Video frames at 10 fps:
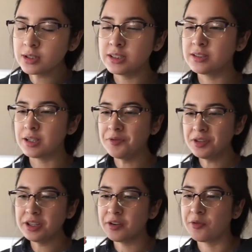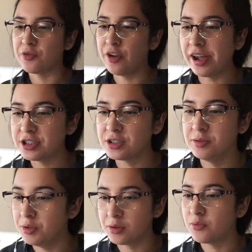It's definitely a
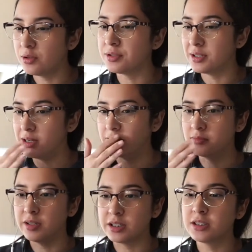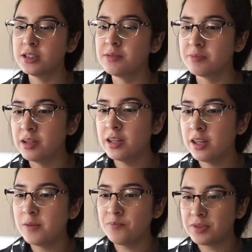fresh, youthful sound. Like
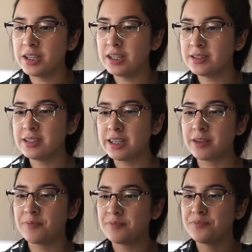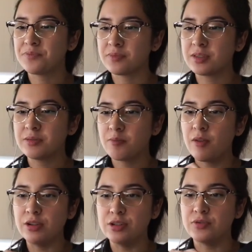it's like
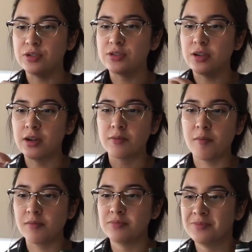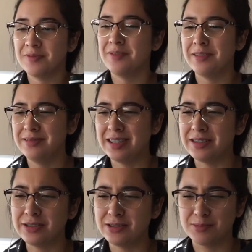a youthful song.
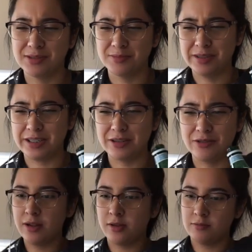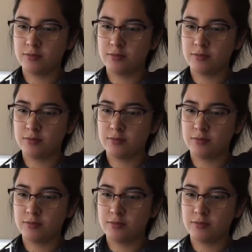Not that it was supposed to be like an old.